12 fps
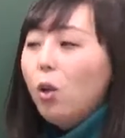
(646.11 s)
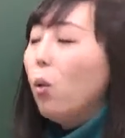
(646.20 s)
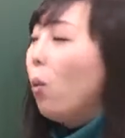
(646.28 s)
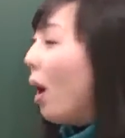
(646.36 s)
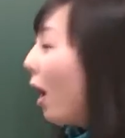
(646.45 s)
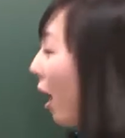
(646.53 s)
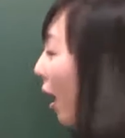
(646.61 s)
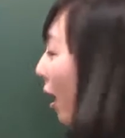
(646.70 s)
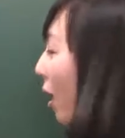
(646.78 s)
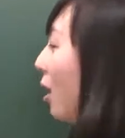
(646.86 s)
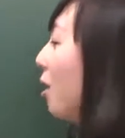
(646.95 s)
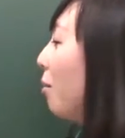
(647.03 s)

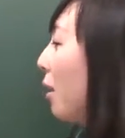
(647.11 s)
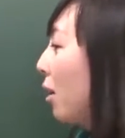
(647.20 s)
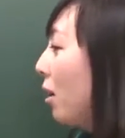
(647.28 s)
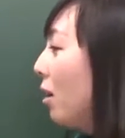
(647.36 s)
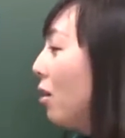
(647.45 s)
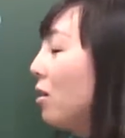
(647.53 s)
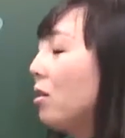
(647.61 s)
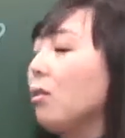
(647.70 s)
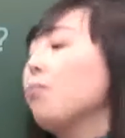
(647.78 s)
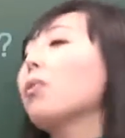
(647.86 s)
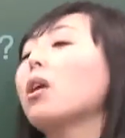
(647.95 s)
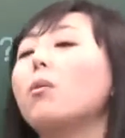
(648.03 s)
Why? Because
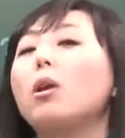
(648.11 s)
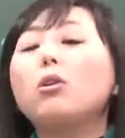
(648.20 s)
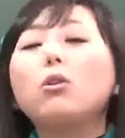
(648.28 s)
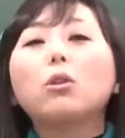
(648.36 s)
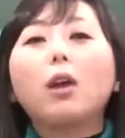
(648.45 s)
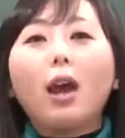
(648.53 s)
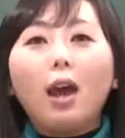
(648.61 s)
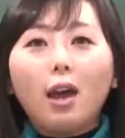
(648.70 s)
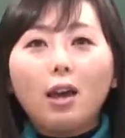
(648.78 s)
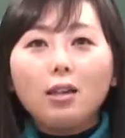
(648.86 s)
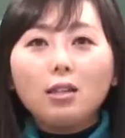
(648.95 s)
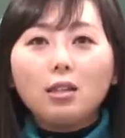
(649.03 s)
when you're
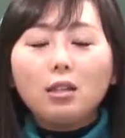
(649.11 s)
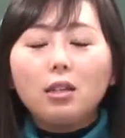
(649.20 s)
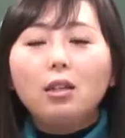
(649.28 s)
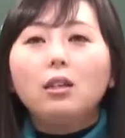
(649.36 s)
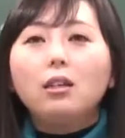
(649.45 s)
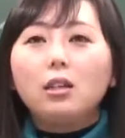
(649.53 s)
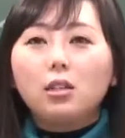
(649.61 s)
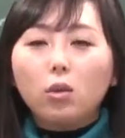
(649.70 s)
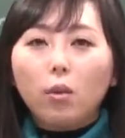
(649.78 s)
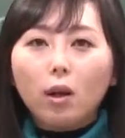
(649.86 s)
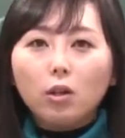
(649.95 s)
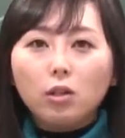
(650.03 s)
asked this
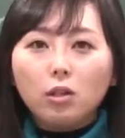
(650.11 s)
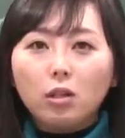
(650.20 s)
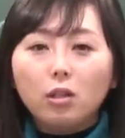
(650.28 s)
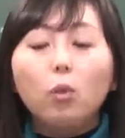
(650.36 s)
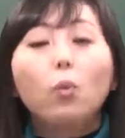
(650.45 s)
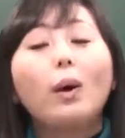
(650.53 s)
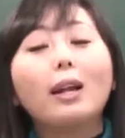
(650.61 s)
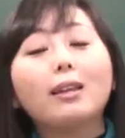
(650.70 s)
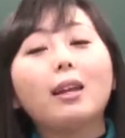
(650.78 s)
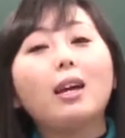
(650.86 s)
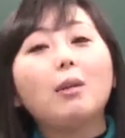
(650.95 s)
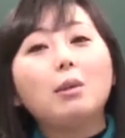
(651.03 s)
question, what
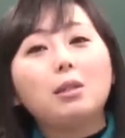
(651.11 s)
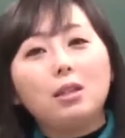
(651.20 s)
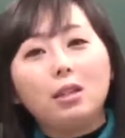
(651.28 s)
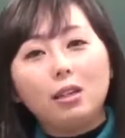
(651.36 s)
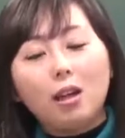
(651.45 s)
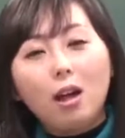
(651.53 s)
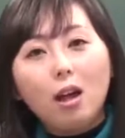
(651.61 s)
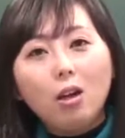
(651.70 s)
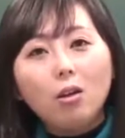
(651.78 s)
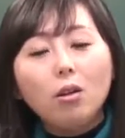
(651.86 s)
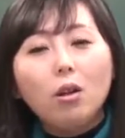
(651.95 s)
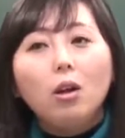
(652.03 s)
time is it
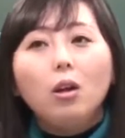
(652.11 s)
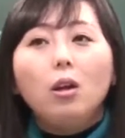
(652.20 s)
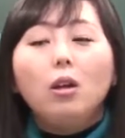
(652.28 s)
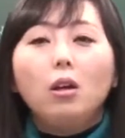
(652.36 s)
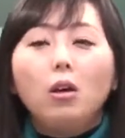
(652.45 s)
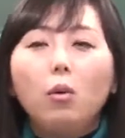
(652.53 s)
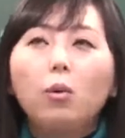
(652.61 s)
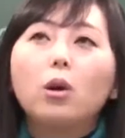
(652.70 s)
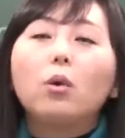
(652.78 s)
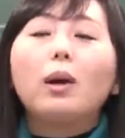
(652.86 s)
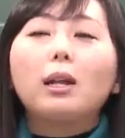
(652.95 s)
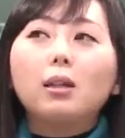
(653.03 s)
now?
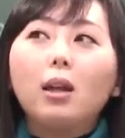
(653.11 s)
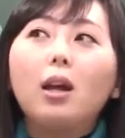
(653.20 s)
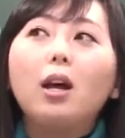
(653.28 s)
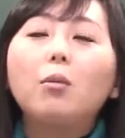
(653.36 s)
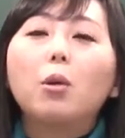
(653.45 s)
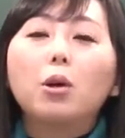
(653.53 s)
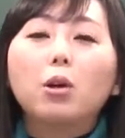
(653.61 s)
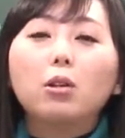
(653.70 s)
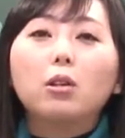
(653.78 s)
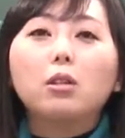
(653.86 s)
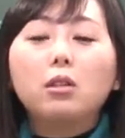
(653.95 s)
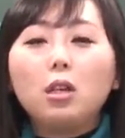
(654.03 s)
Or what time are you
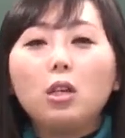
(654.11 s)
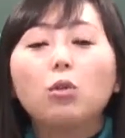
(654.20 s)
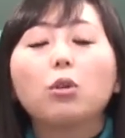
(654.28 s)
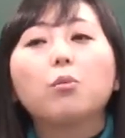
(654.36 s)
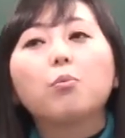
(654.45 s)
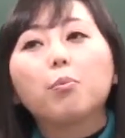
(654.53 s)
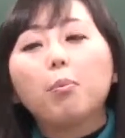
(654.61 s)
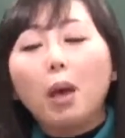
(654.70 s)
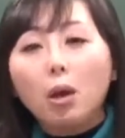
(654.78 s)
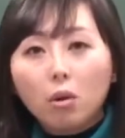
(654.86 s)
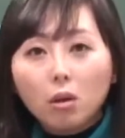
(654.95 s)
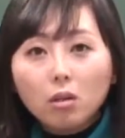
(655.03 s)
going to see your
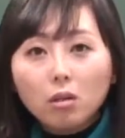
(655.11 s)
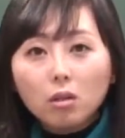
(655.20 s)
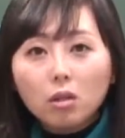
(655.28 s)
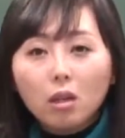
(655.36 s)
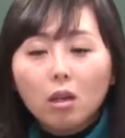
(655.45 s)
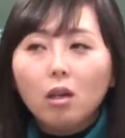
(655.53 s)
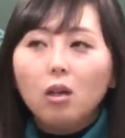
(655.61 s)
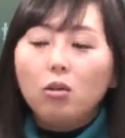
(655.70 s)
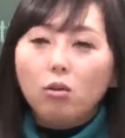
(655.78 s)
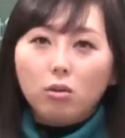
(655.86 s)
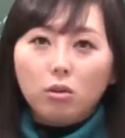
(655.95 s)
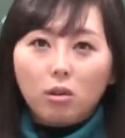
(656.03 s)
parents?
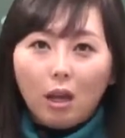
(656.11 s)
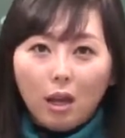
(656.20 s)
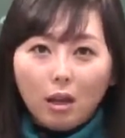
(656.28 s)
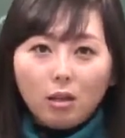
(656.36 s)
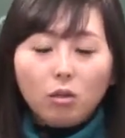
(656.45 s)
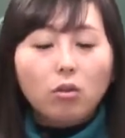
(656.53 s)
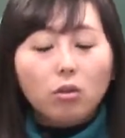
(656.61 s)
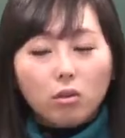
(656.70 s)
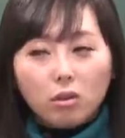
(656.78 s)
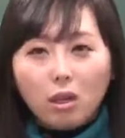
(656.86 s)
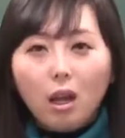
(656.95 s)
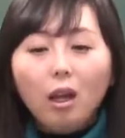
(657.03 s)
You could
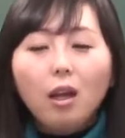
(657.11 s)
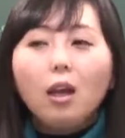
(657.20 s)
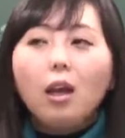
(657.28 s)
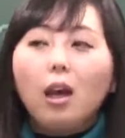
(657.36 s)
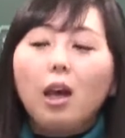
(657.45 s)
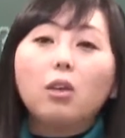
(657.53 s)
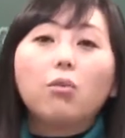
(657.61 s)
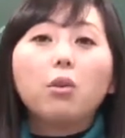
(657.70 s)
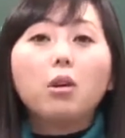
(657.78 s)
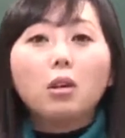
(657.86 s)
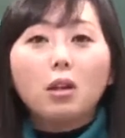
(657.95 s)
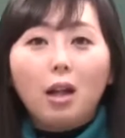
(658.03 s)
say at
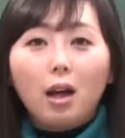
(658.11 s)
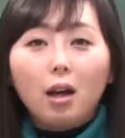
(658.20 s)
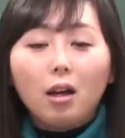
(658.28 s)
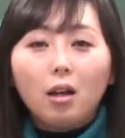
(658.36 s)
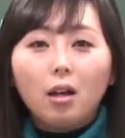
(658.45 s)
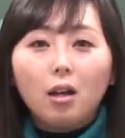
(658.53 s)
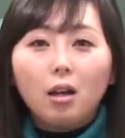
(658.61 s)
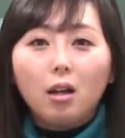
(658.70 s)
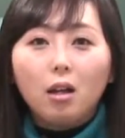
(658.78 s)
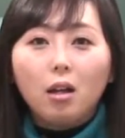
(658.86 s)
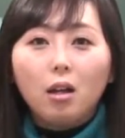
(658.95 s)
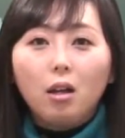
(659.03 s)
3 o'clock.
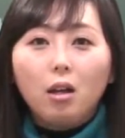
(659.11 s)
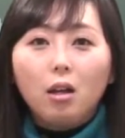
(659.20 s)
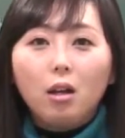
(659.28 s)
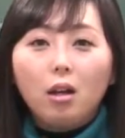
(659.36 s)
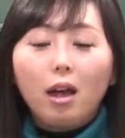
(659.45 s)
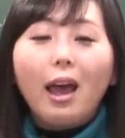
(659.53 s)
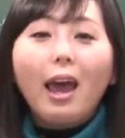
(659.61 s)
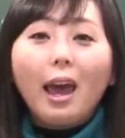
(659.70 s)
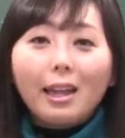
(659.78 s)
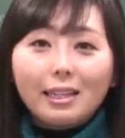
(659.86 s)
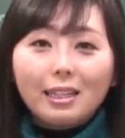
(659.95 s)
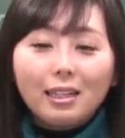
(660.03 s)

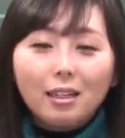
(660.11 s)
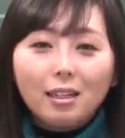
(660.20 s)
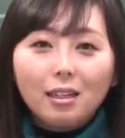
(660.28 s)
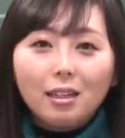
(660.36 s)
At.